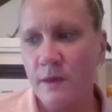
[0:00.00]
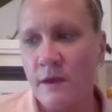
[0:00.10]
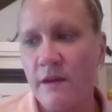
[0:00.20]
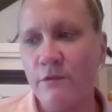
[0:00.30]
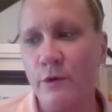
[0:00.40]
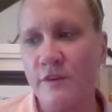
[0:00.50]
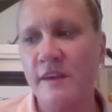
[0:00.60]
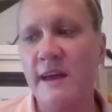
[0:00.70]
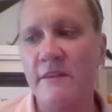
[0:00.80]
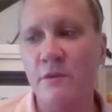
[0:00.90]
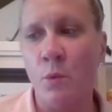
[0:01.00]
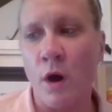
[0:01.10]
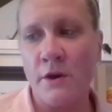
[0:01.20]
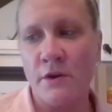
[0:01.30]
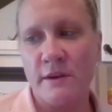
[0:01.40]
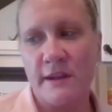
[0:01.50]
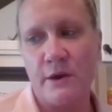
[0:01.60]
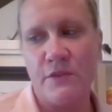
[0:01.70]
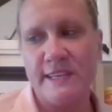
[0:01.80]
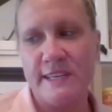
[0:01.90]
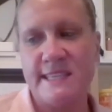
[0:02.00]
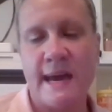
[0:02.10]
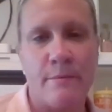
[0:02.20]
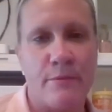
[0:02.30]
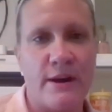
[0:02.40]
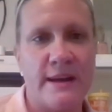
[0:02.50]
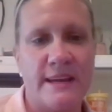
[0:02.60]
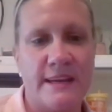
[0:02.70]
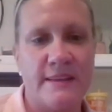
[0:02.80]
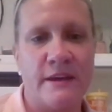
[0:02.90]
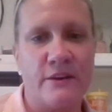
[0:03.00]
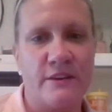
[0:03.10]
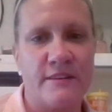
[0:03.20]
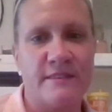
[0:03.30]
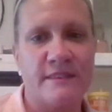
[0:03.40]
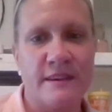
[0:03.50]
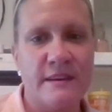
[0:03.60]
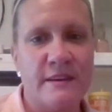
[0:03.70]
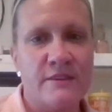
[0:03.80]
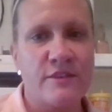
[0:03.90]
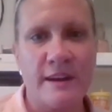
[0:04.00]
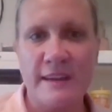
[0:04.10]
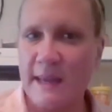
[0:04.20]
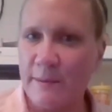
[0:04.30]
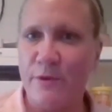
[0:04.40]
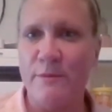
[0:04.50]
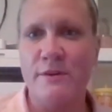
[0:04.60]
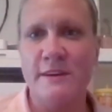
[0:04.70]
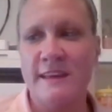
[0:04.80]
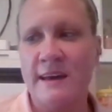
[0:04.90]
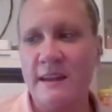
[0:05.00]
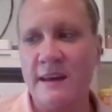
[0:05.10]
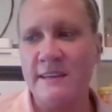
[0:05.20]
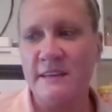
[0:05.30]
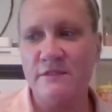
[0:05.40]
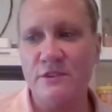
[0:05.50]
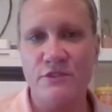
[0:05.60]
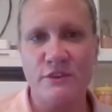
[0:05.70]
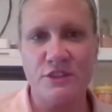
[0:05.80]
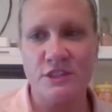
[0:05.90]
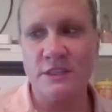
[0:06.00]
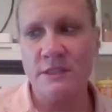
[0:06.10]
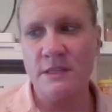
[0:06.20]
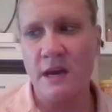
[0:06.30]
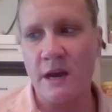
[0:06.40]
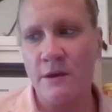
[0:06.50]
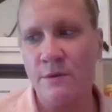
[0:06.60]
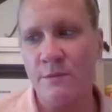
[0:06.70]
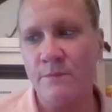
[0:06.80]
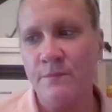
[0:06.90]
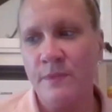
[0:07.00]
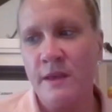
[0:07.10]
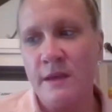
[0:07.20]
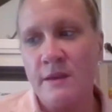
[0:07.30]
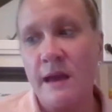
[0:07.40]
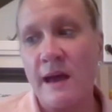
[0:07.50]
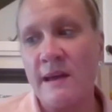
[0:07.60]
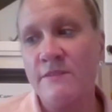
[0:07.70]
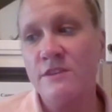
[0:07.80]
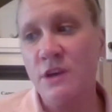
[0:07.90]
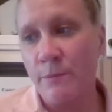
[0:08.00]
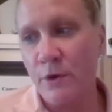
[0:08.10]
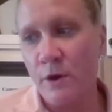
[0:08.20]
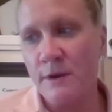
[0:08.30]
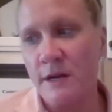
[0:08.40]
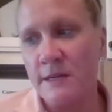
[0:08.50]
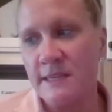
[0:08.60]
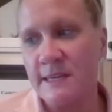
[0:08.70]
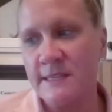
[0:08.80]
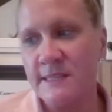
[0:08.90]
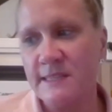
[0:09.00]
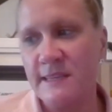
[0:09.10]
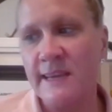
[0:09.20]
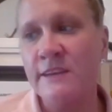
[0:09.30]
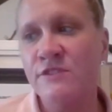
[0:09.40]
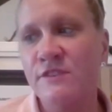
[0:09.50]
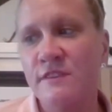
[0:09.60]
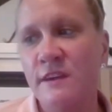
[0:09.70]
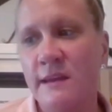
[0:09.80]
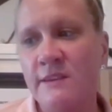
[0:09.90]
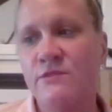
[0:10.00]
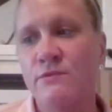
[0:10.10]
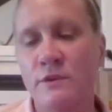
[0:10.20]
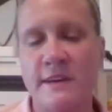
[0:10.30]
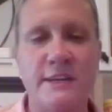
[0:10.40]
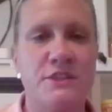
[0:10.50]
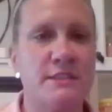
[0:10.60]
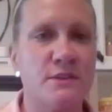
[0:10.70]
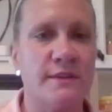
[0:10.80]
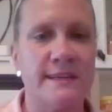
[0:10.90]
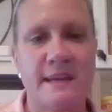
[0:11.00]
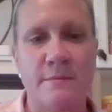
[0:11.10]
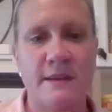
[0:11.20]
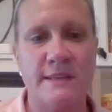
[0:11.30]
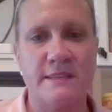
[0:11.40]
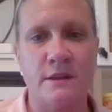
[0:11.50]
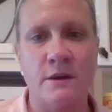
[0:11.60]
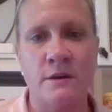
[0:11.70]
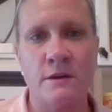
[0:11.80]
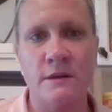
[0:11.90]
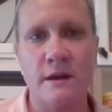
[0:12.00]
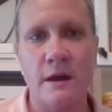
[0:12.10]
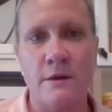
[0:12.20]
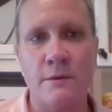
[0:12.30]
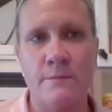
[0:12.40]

of course, I have a water and healthy snap break in there because trying to keep promoting that idea of nutrition. Um, I have a jump rope contest, and each each rotation is only 10 minutes long. Um,